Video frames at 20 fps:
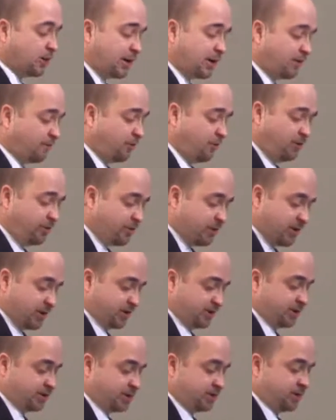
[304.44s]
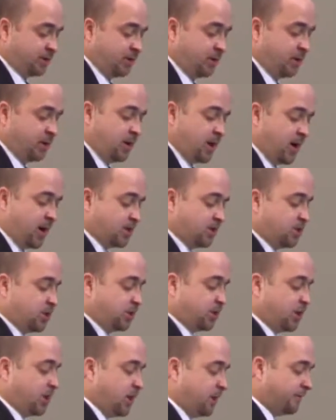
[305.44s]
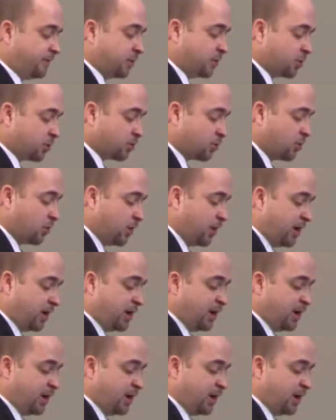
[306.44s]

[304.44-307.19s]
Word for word: evil things. Until ye have destroyed,